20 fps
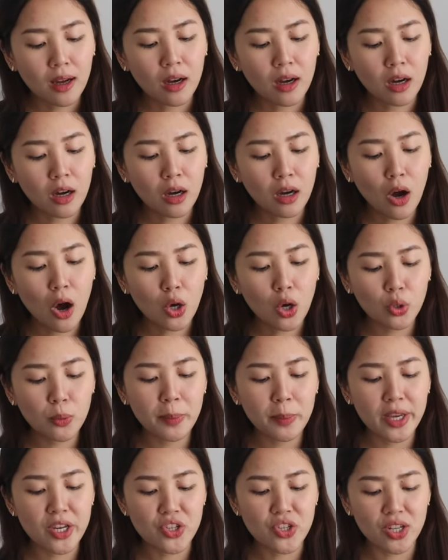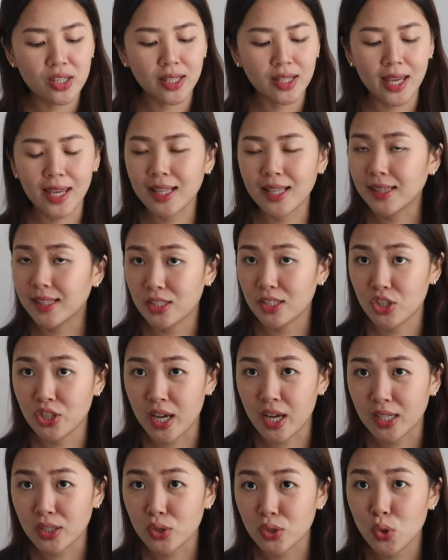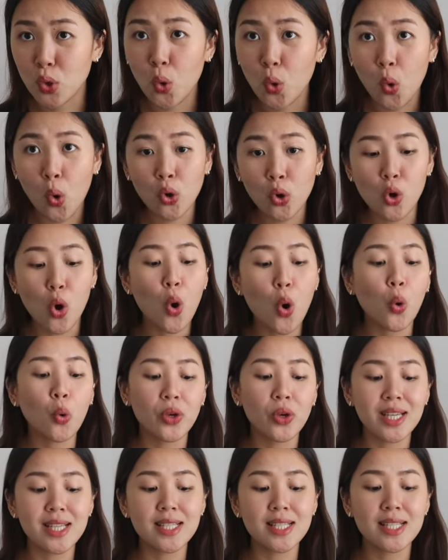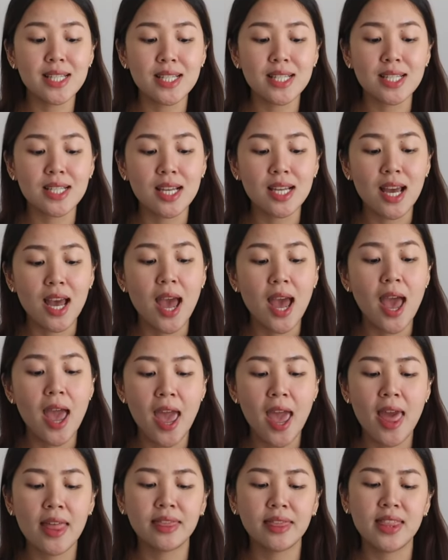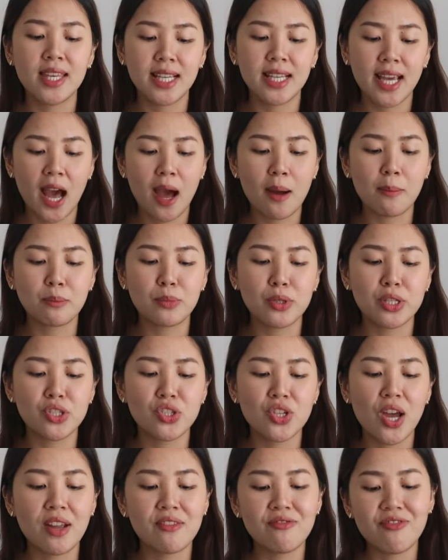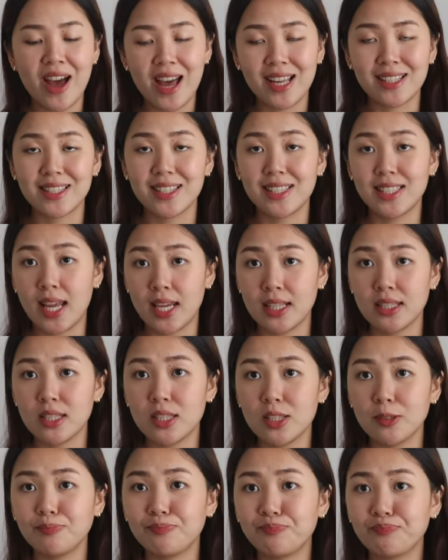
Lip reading: Occupational English Test, or OET, and the Cambridge Advanced Test.